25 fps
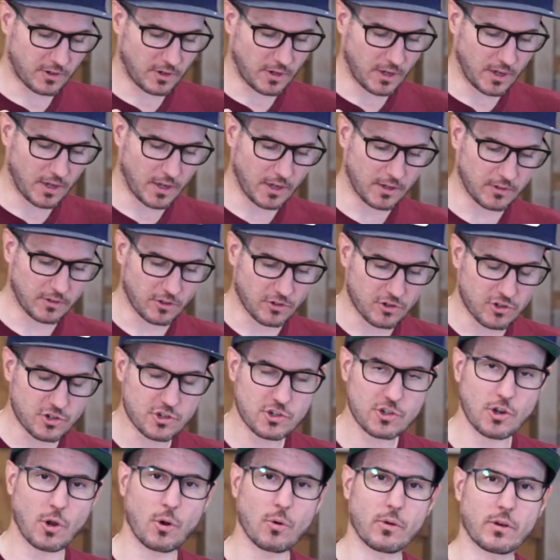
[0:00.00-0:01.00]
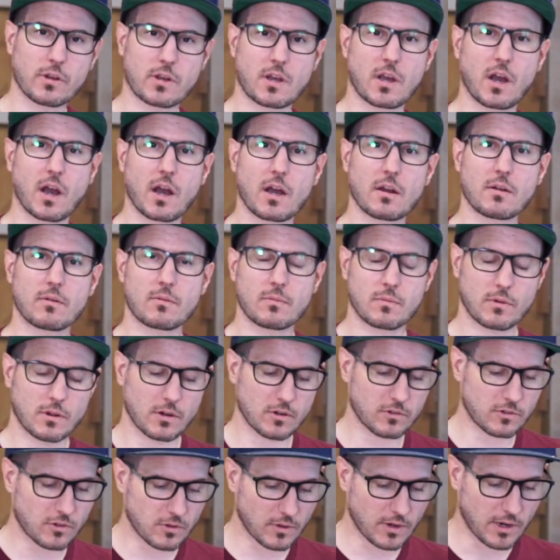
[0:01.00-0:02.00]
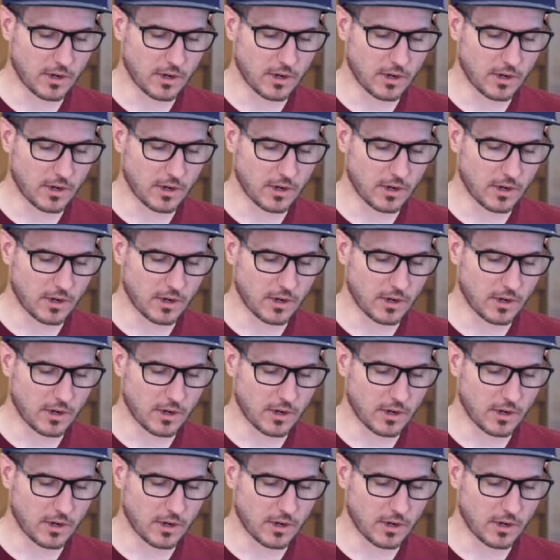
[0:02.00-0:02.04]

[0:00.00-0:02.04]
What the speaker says: the shoulder cut, we're going to do